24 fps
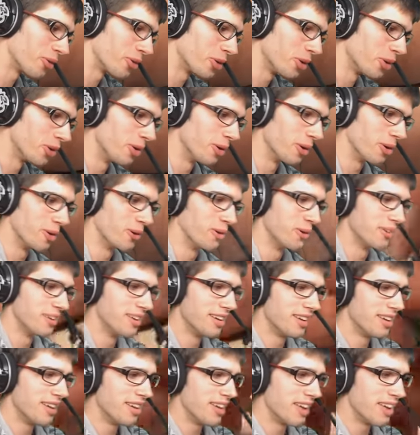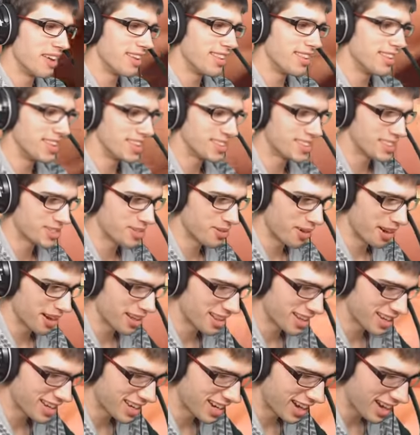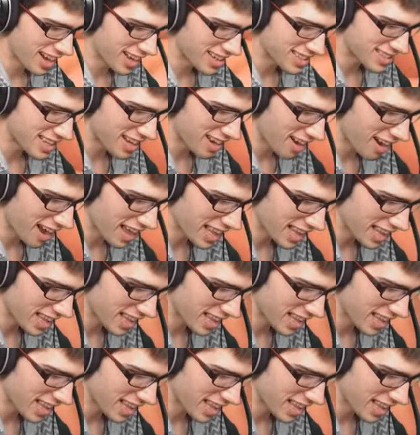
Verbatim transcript: cool. This is one of the cards that I